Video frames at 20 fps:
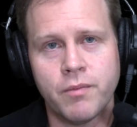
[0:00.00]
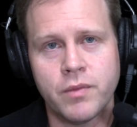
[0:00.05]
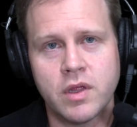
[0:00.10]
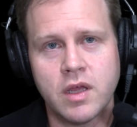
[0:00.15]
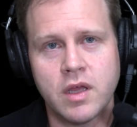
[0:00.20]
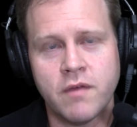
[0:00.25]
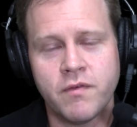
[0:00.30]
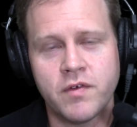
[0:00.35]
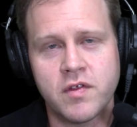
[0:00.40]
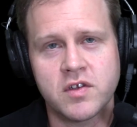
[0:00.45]

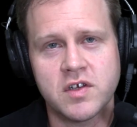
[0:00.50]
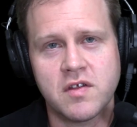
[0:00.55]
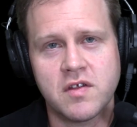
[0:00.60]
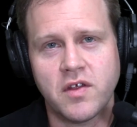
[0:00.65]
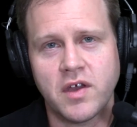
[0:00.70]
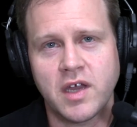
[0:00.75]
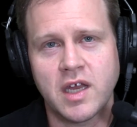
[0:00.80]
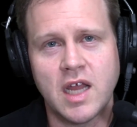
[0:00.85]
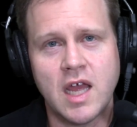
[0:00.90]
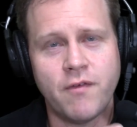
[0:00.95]
If it's just
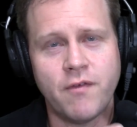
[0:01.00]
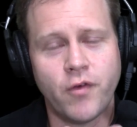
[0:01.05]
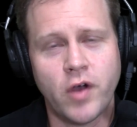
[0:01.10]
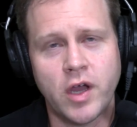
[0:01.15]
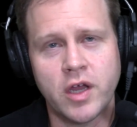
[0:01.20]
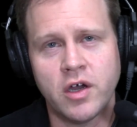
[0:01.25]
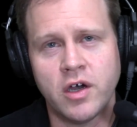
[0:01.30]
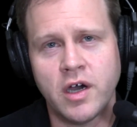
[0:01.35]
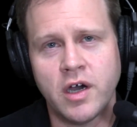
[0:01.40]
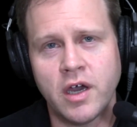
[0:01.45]
like an
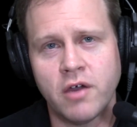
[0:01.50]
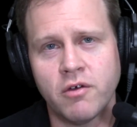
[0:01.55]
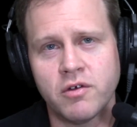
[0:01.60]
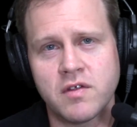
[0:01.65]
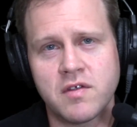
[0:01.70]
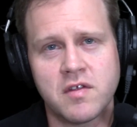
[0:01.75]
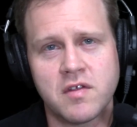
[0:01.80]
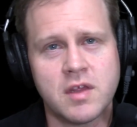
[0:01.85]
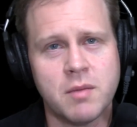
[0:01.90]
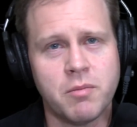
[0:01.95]
FYI or
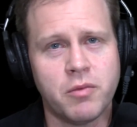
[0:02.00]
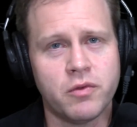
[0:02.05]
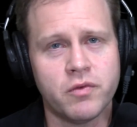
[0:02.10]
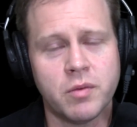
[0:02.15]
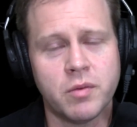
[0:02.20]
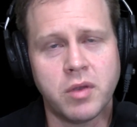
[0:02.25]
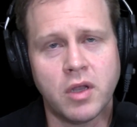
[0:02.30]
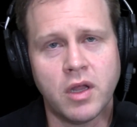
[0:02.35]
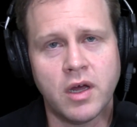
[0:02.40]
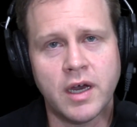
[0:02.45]
just a simple
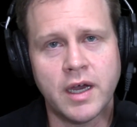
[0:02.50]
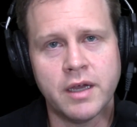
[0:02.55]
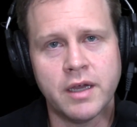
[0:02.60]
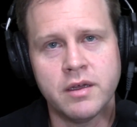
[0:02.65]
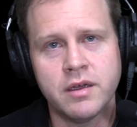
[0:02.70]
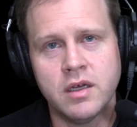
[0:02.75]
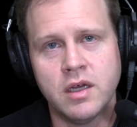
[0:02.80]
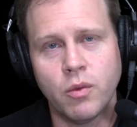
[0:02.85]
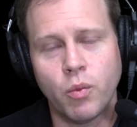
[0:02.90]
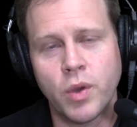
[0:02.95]
reply
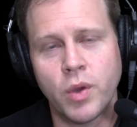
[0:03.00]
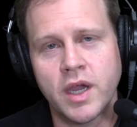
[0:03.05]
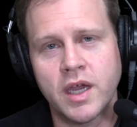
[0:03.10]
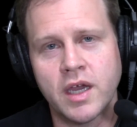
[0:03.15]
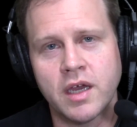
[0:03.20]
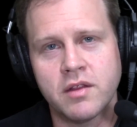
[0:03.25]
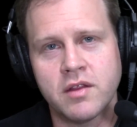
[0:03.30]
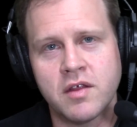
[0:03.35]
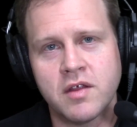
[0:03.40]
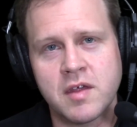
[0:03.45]

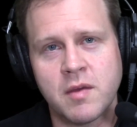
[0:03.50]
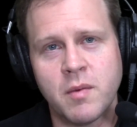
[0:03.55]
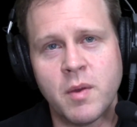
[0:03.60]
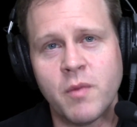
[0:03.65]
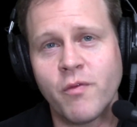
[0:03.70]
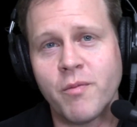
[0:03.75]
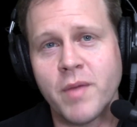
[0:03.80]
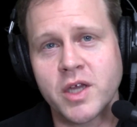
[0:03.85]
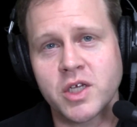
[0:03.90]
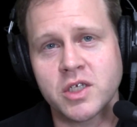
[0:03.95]
where there's
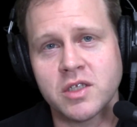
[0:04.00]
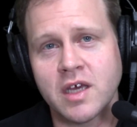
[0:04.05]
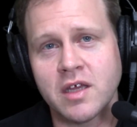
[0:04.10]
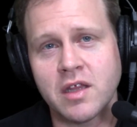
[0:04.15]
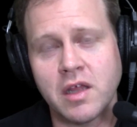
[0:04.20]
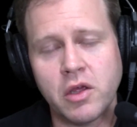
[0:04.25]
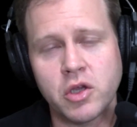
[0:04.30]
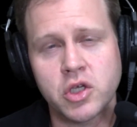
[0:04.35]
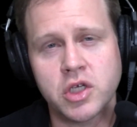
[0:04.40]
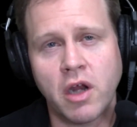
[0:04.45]
information there
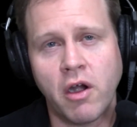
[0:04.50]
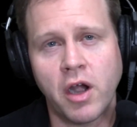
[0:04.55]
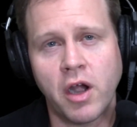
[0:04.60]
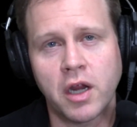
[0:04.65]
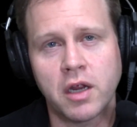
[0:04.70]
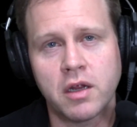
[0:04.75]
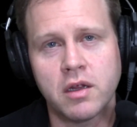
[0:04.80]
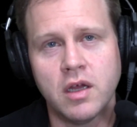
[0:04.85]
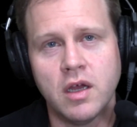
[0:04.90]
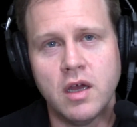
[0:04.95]
that you're
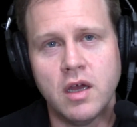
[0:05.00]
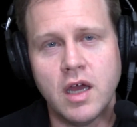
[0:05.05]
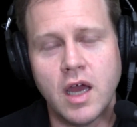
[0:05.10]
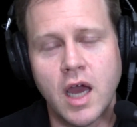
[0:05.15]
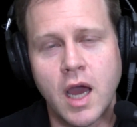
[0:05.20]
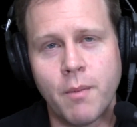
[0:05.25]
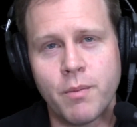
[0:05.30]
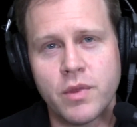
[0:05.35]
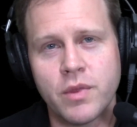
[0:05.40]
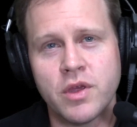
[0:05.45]
sharing,
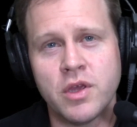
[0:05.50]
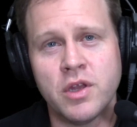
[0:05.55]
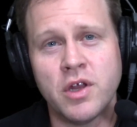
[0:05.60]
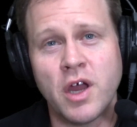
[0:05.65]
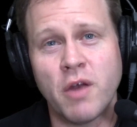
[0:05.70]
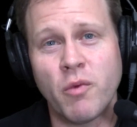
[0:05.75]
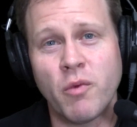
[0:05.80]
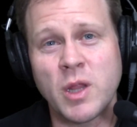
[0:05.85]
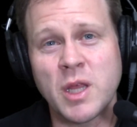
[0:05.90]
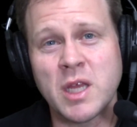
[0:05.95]
you
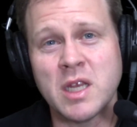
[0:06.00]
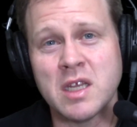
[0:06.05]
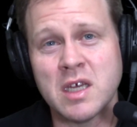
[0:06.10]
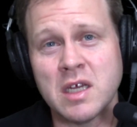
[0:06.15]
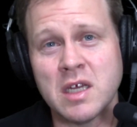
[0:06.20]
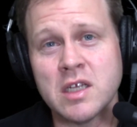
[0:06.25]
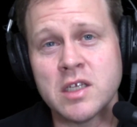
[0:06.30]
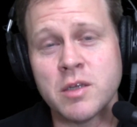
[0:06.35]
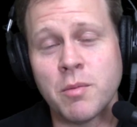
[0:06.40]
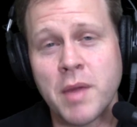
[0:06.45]
don't really
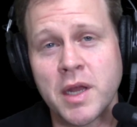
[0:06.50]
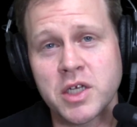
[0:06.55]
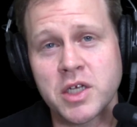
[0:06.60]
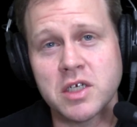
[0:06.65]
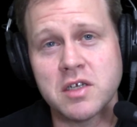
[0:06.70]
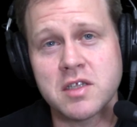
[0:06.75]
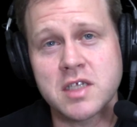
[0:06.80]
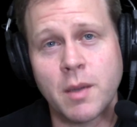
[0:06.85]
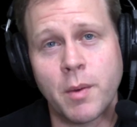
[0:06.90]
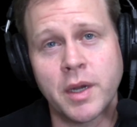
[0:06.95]
need to
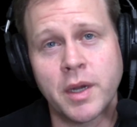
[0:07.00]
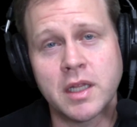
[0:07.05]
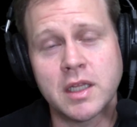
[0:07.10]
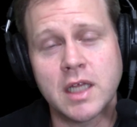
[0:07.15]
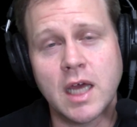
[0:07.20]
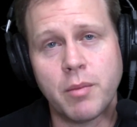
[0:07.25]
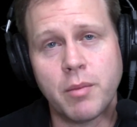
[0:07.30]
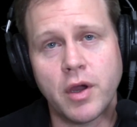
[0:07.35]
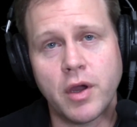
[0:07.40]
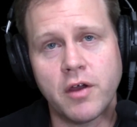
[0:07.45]
mention someone in
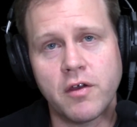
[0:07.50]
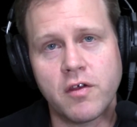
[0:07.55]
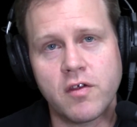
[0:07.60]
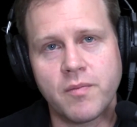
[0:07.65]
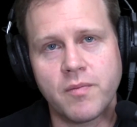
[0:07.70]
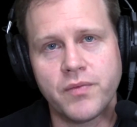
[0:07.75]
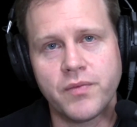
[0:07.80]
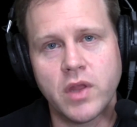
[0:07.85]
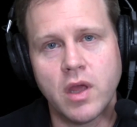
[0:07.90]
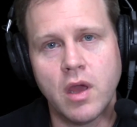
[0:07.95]
that post.